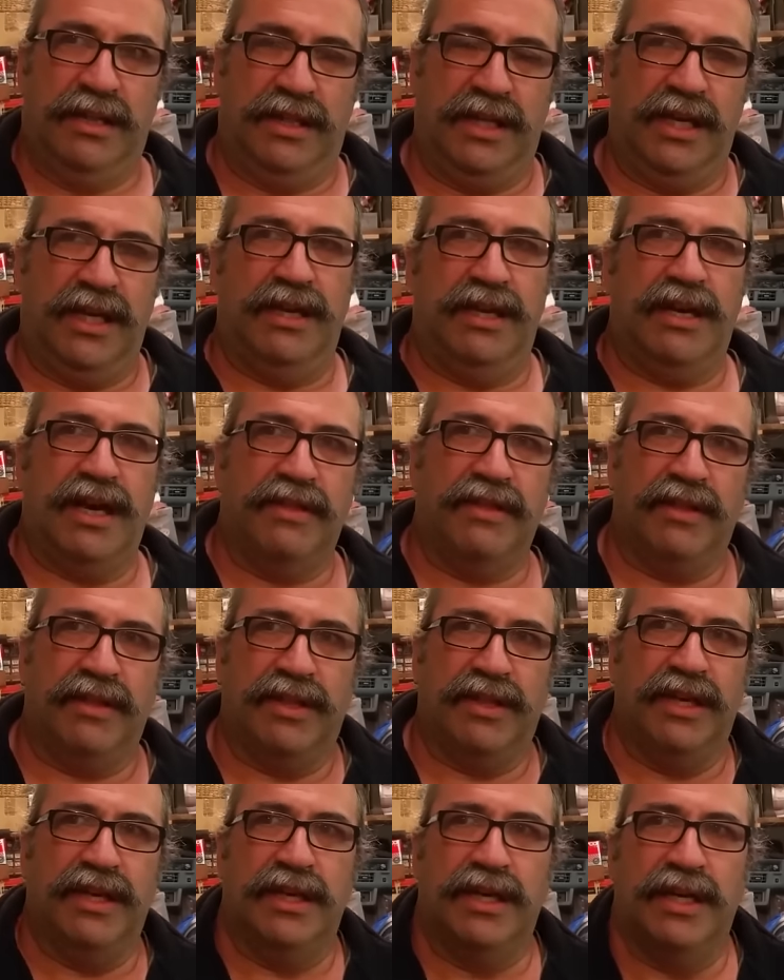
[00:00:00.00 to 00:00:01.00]
The other
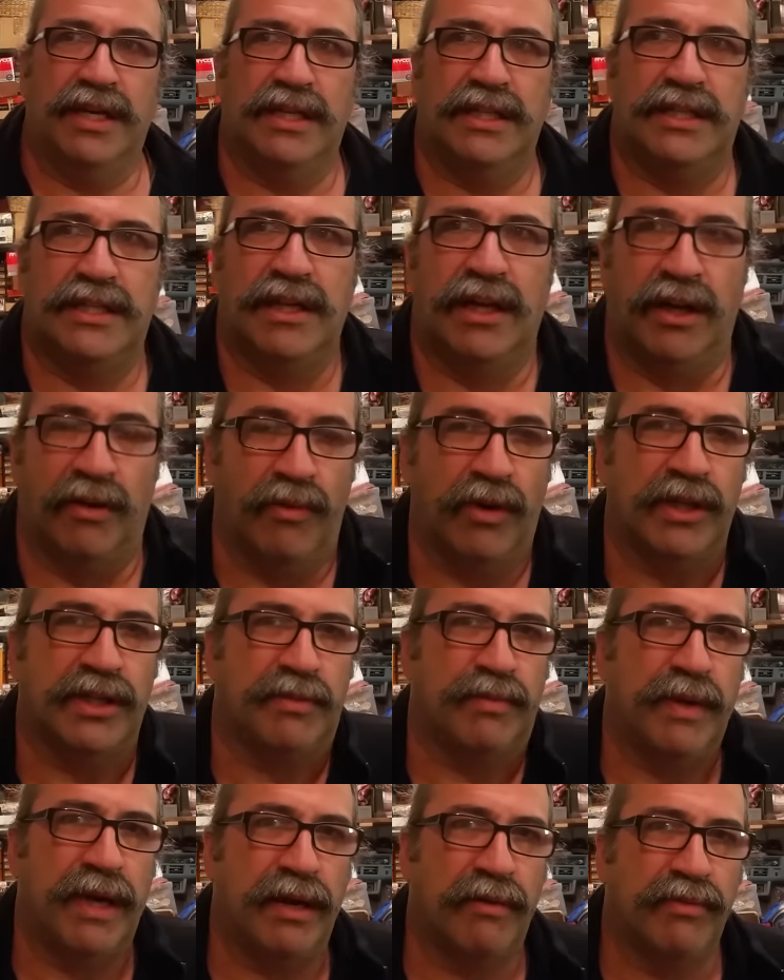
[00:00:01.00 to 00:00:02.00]
thing is, and I wanted
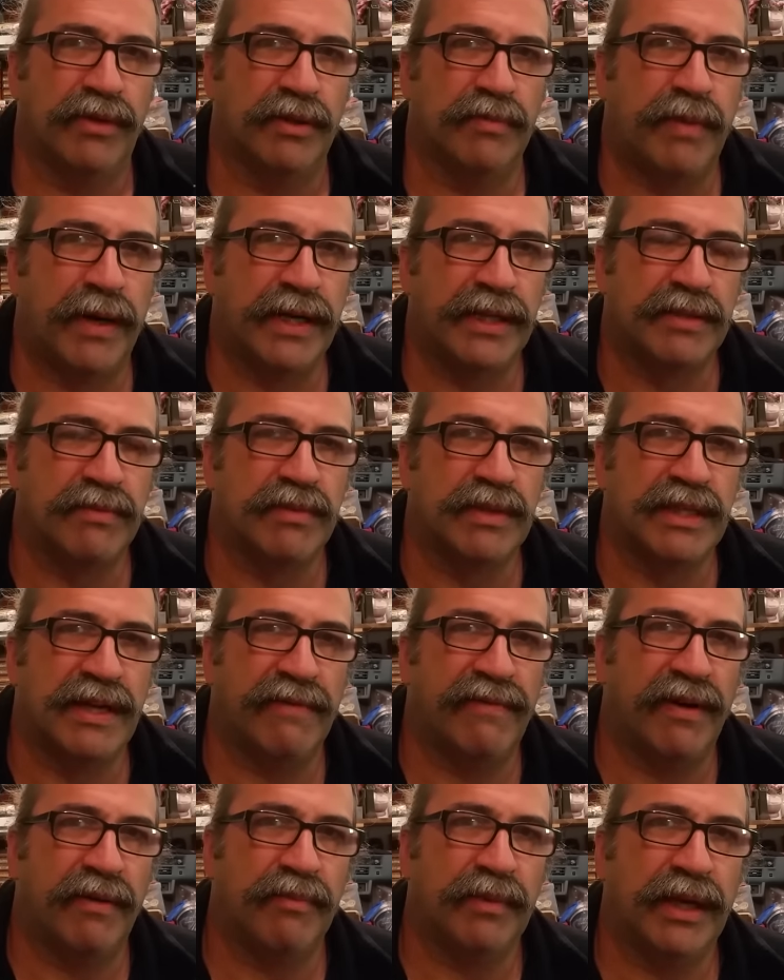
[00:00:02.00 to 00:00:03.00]
to be able to paint some
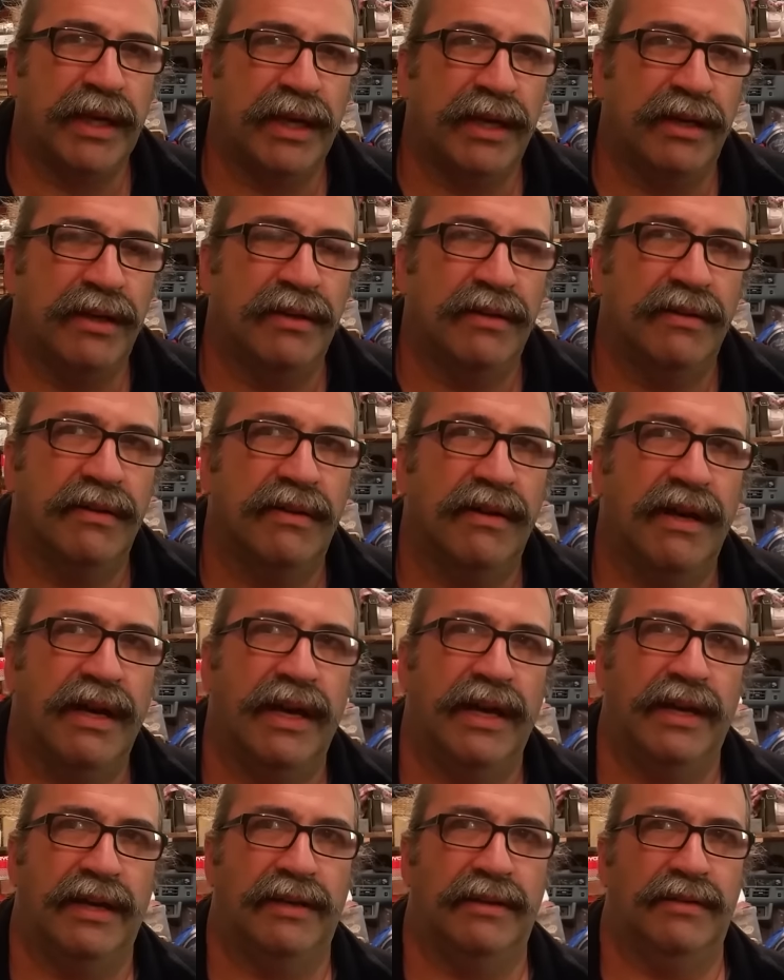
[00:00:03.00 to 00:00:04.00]
stuff up there
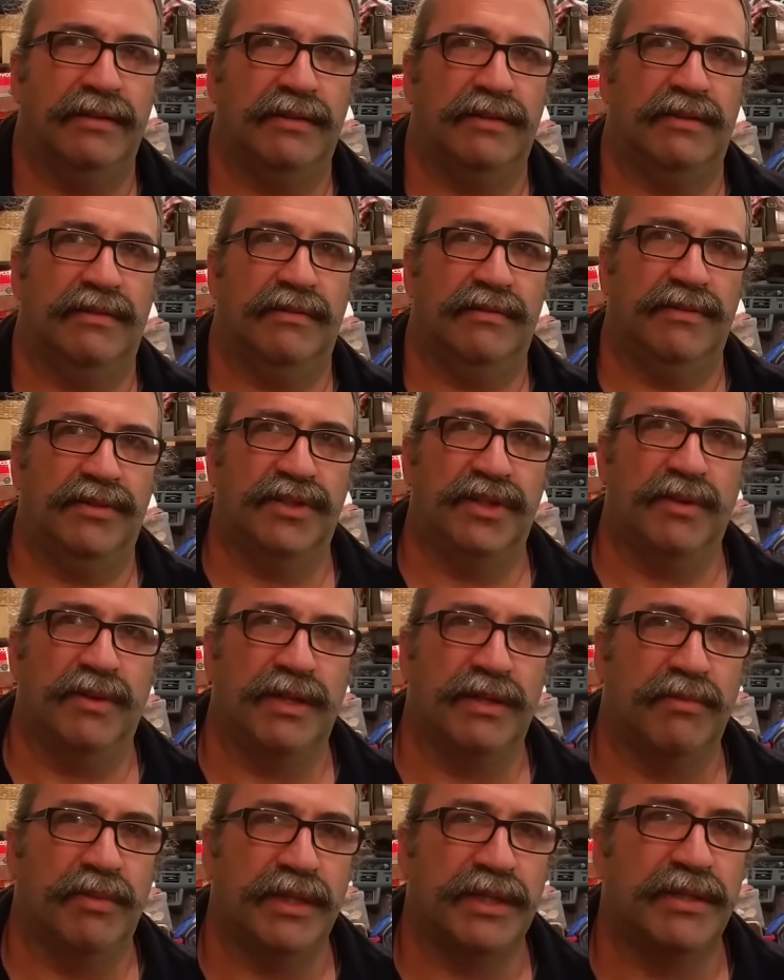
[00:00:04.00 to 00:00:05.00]
and do
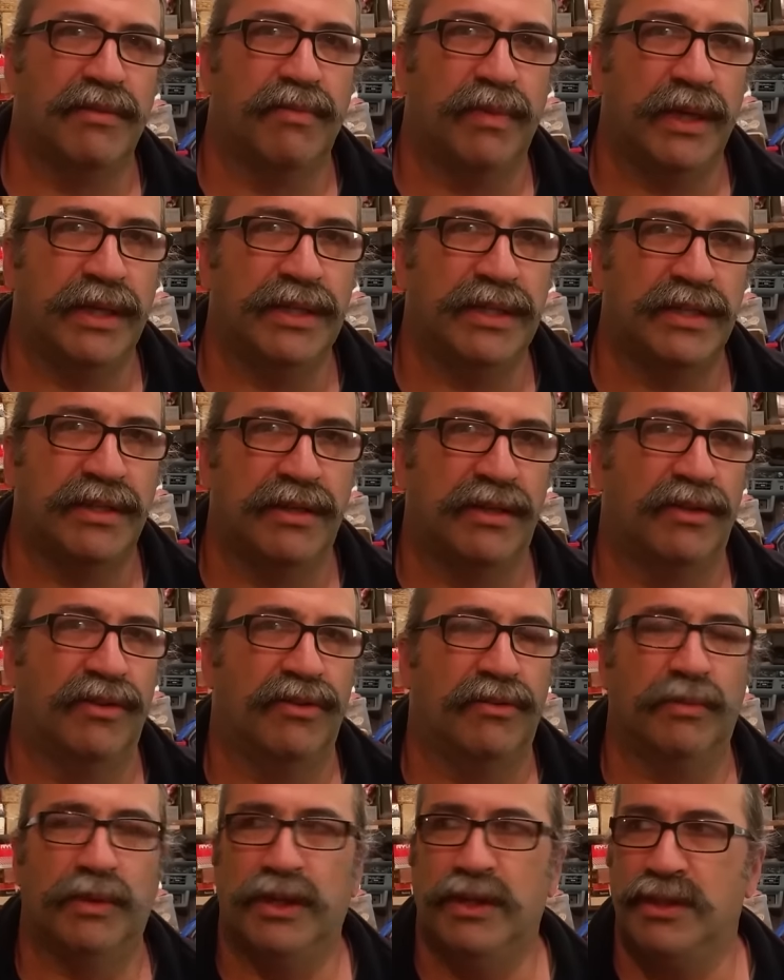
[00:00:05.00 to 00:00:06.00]
other bits and pieces that I
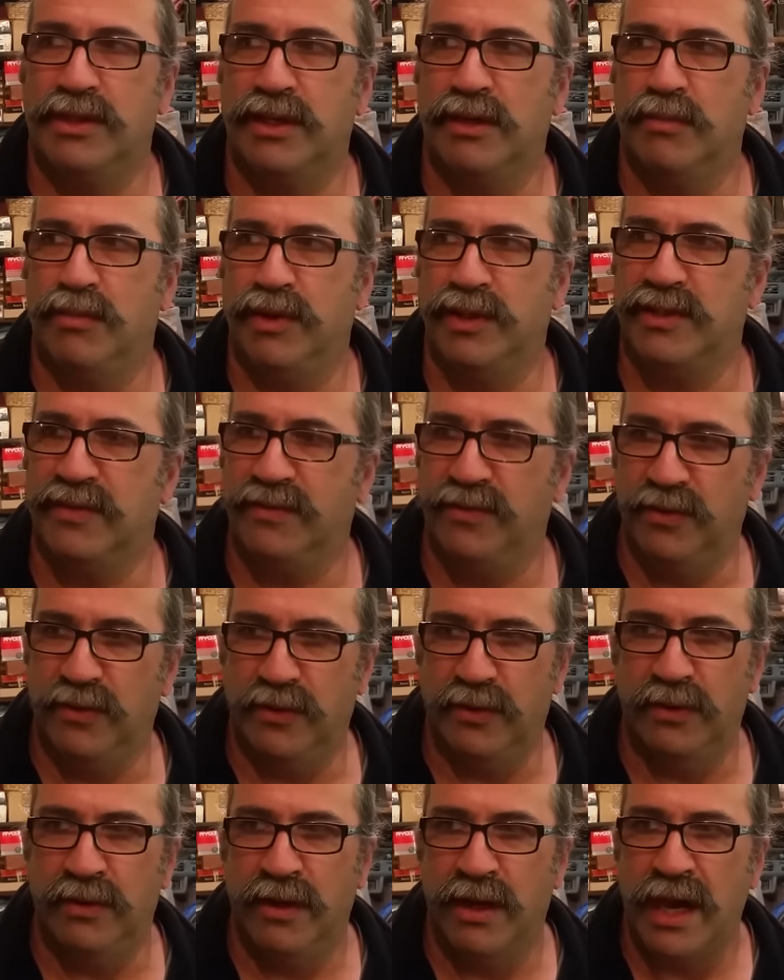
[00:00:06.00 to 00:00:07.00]
normally use a compressor for.